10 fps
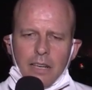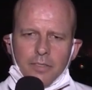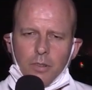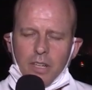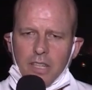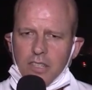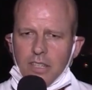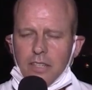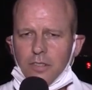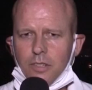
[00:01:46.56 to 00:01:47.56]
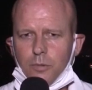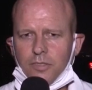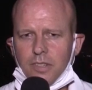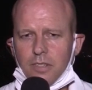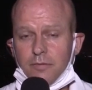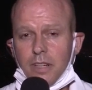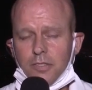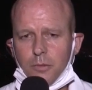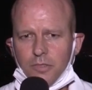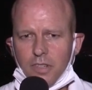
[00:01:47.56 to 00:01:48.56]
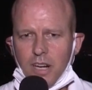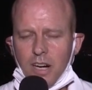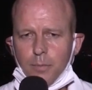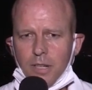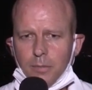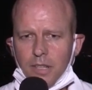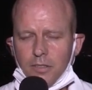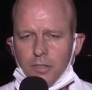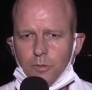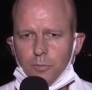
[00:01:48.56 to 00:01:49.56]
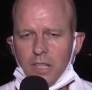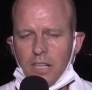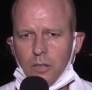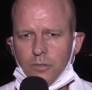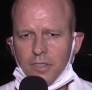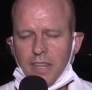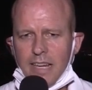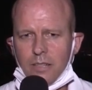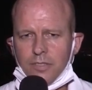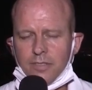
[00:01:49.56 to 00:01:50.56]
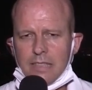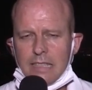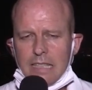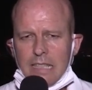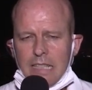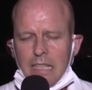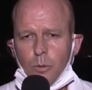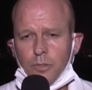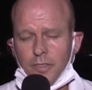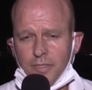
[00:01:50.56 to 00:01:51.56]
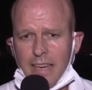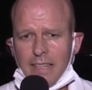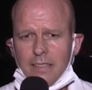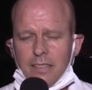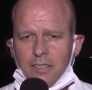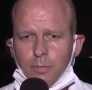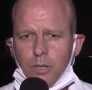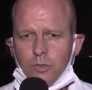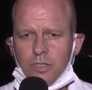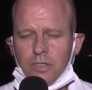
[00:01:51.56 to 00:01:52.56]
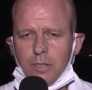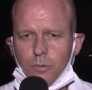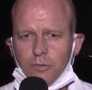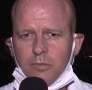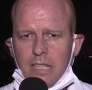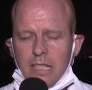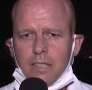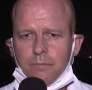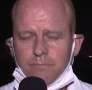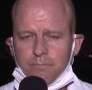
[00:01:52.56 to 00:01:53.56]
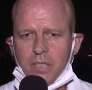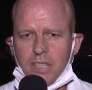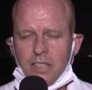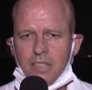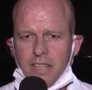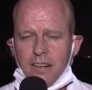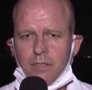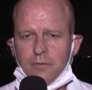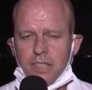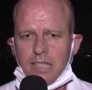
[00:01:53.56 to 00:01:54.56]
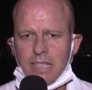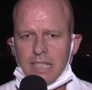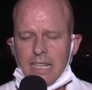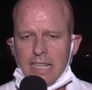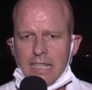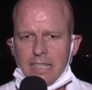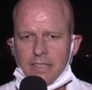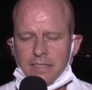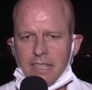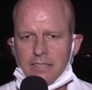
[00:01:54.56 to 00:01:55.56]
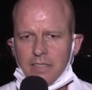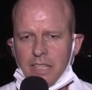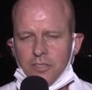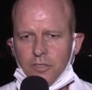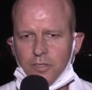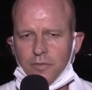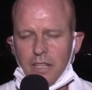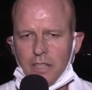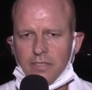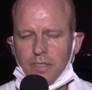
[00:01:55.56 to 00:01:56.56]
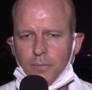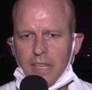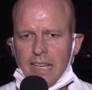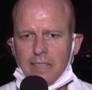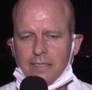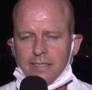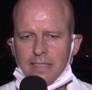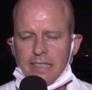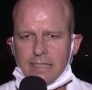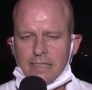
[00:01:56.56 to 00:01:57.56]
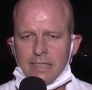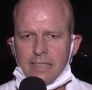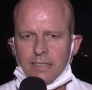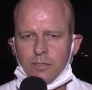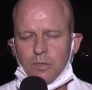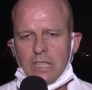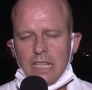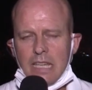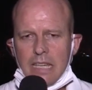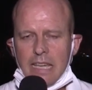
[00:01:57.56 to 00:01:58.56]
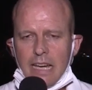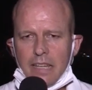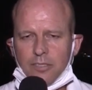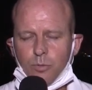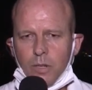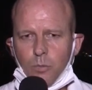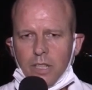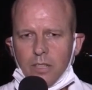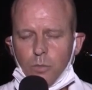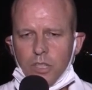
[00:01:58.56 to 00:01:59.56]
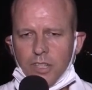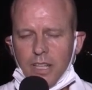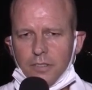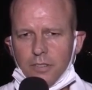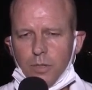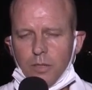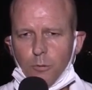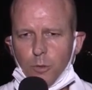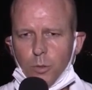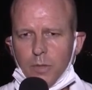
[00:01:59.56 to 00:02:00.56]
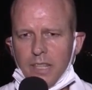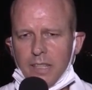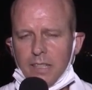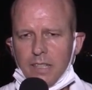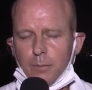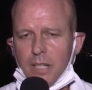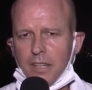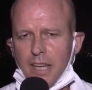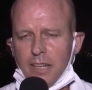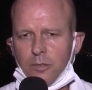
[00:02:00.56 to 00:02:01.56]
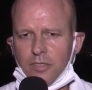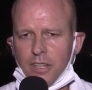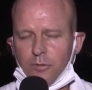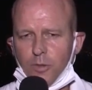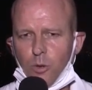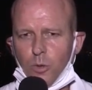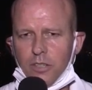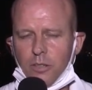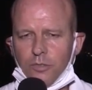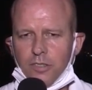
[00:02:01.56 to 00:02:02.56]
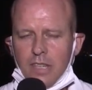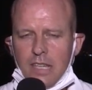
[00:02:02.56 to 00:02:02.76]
So I initially thought it was, or felt it was a car bomb, and I thought it was pretty close to the house. It was the second explosion that was really particularly terrifying, that it just felt like something else. And that's when we sheltered. We have a room in the middle of the house that has no windows.